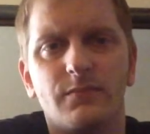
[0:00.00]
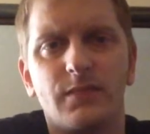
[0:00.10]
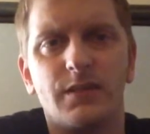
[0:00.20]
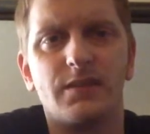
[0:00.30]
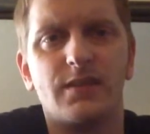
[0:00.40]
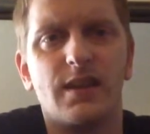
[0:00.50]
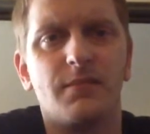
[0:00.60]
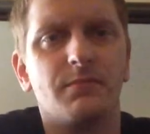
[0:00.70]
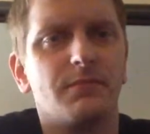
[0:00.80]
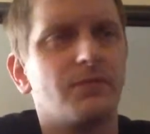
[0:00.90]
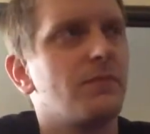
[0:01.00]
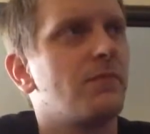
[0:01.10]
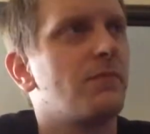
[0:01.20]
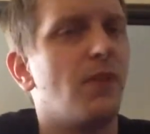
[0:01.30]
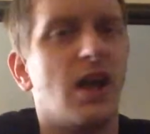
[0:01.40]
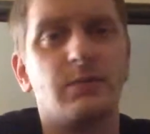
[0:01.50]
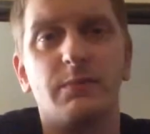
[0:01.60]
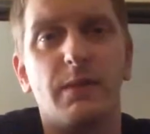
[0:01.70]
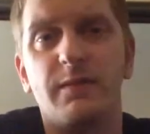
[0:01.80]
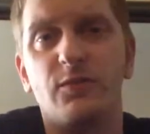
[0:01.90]
in this game, possibly
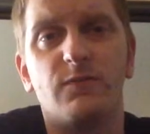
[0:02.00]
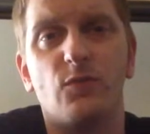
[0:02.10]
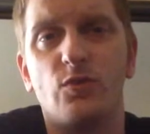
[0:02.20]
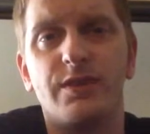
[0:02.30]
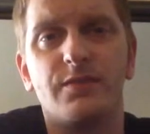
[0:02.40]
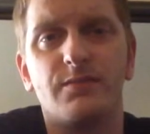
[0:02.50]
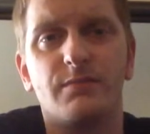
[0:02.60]
maybe even the 40s.